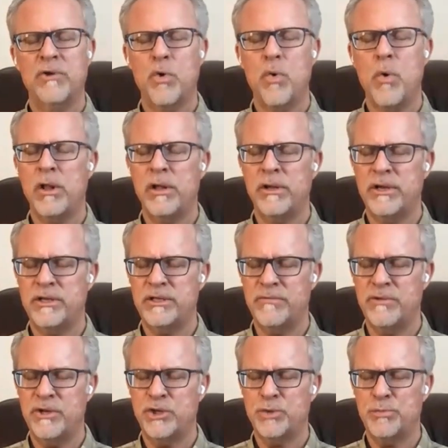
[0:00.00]
of the
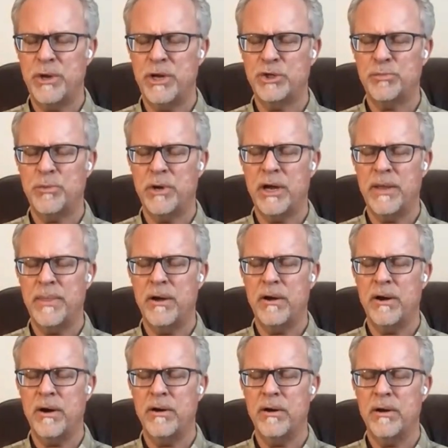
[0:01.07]
qualities of this space behind
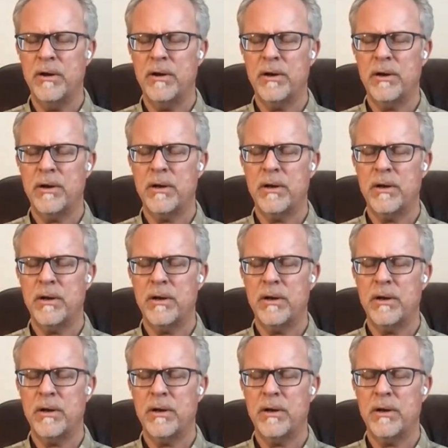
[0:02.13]
the heart?